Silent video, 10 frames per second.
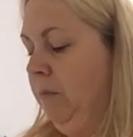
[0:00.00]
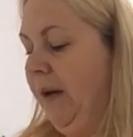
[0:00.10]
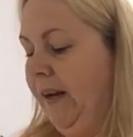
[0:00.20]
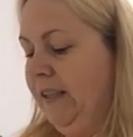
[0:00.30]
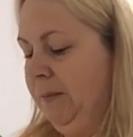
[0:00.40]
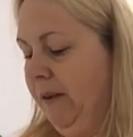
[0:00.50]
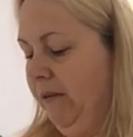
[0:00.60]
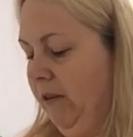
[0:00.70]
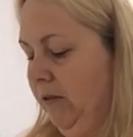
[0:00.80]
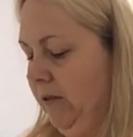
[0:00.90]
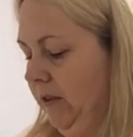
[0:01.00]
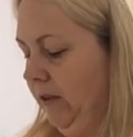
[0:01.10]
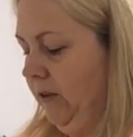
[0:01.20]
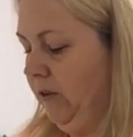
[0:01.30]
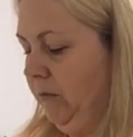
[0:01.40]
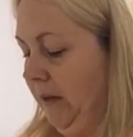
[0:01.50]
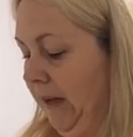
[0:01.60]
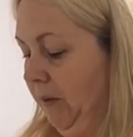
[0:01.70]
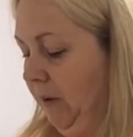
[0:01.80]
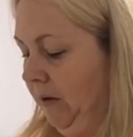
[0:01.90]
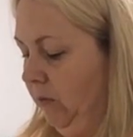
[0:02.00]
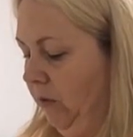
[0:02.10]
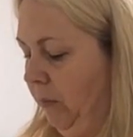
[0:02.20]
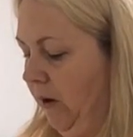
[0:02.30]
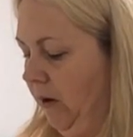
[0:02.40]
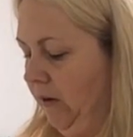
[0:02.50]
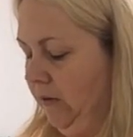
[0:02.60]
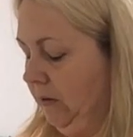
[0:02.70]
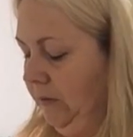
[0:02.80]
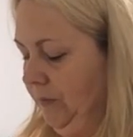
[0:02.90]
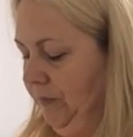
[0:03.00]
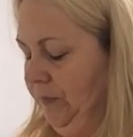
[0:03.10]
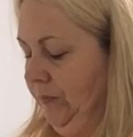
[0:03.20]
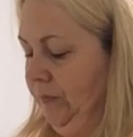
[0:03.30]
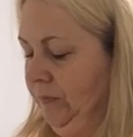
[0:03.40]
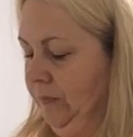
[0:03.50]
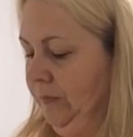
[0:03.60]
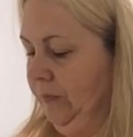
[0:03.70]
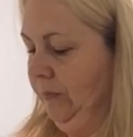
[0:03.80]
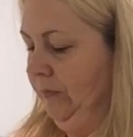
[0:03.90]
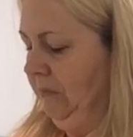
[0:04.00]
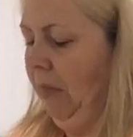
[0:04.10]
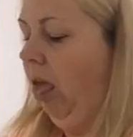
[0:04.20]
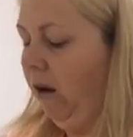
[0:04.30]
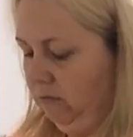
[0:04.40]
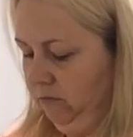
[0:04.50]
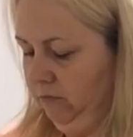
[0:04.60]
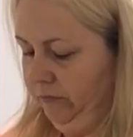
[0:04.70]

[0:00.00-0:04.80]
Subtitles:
Bad experience in labour with bananas. Blah.